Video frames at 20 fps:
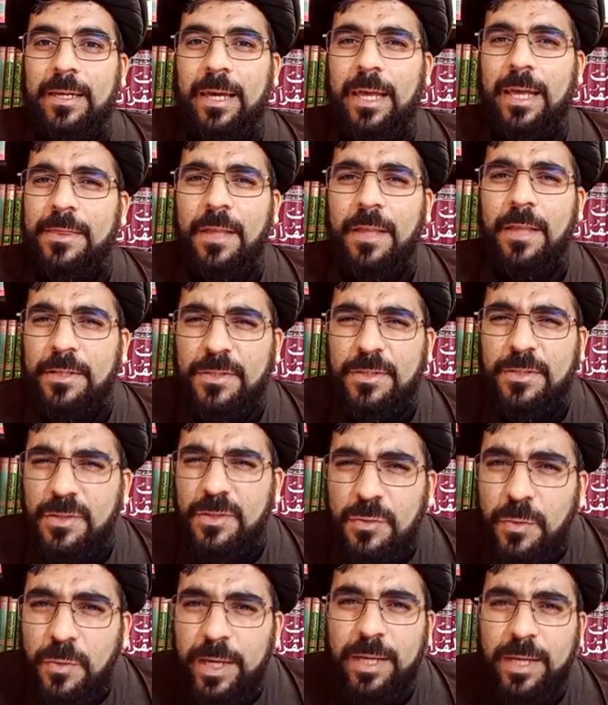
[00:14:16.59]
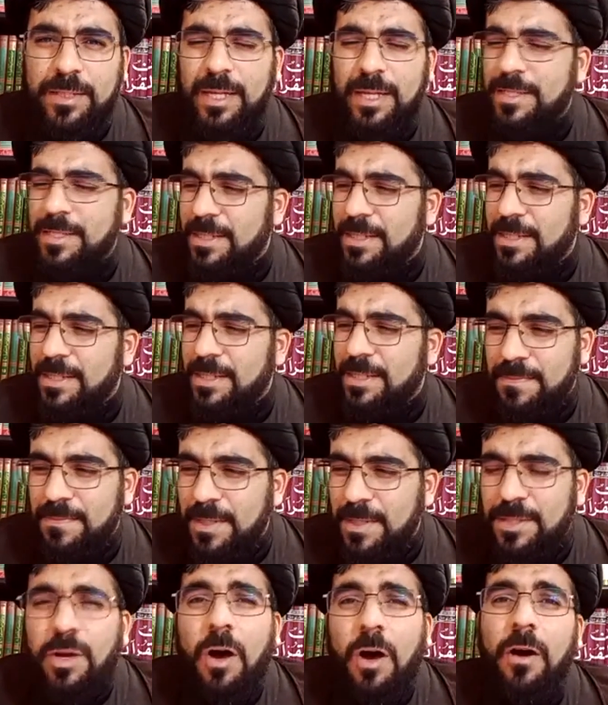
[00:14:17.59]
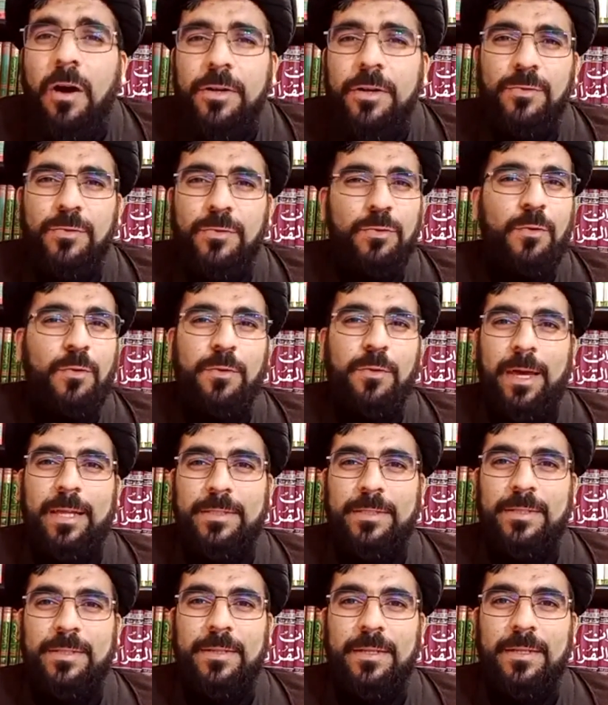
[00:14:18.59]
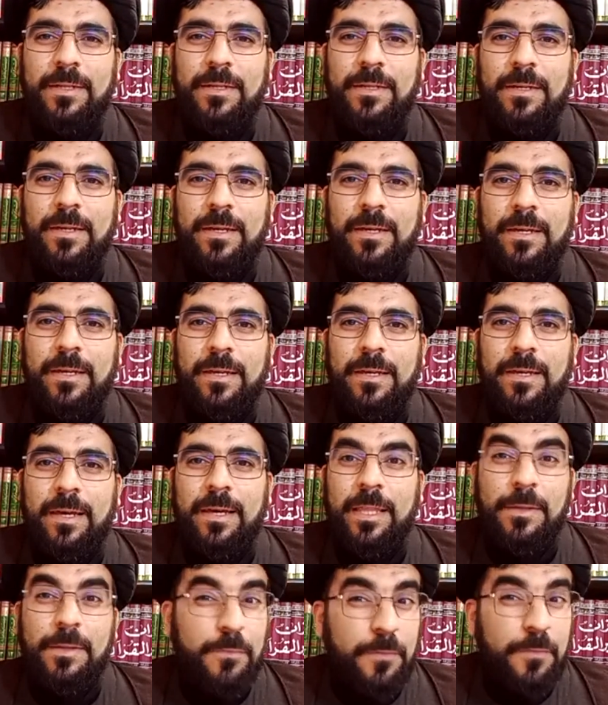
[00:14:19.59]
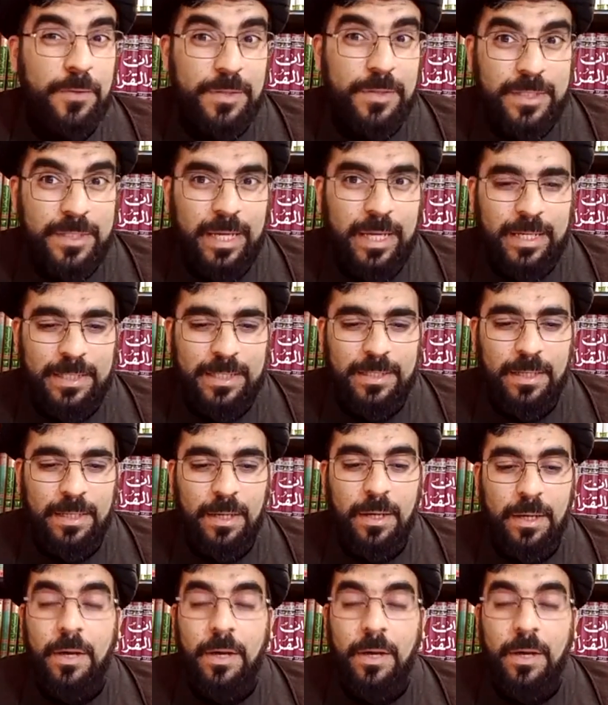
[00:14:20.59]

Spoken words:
and not sweet, it's hard to do that at the first days.